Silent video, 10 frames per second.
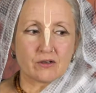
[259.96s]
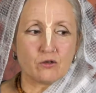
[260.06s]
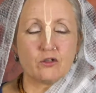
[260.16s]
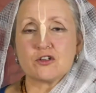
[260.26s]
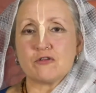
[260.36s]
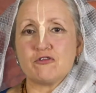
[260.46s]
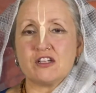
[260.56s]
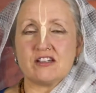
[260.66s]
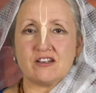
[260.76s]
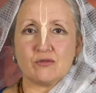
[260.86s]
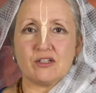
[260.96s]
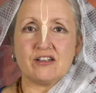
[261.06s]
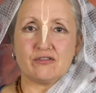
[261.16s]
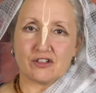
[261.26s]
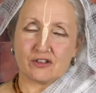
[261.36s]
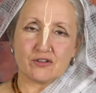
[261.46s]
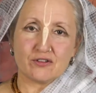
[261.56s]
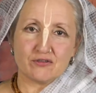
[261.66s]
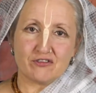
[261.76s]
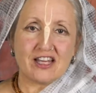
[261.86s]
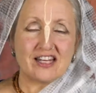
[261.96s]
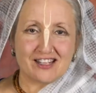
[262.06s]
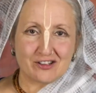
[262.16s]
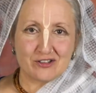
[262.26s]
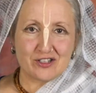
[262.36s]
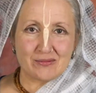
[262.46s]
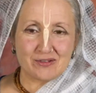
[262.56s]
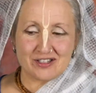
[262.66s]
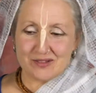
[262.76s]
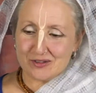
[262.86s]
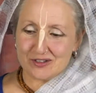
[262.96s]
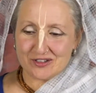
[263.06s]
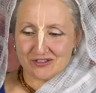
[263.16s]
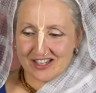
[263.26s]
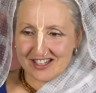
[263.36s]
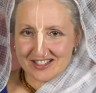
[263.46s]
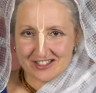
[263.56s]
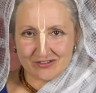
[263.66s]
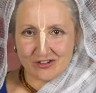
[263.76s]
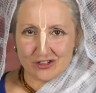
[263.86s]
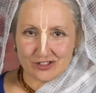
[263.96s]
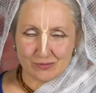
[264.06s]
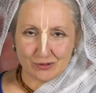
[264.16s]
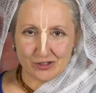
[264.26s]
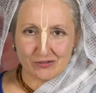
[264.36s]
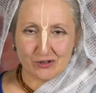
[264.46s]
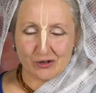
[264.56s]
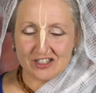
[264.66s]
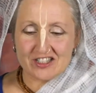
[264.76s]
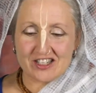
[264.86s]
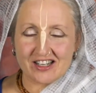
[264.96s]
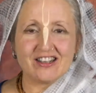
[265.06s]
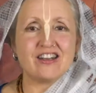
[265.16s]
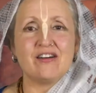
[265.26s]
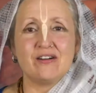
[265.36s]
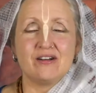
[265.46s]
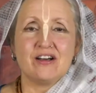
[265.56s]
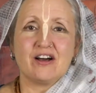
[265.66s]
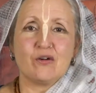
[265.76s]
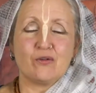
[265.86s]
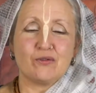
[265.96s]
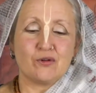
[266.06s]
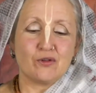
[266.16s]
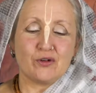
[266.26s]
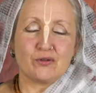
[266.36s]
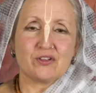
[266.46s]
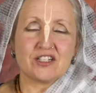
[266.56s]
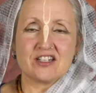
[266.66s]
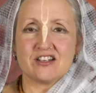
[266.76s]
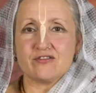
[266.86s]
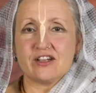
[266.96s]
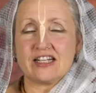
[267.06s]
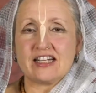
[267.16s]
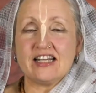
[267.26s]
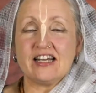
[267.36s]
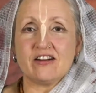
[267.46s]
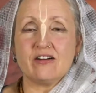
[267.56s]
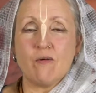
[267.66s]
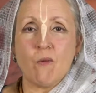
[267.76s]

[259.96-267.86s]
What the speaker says: also fit in with different Vedic conceptions, because the Vedas is a vast body of knowledge, and although Krishna is very clear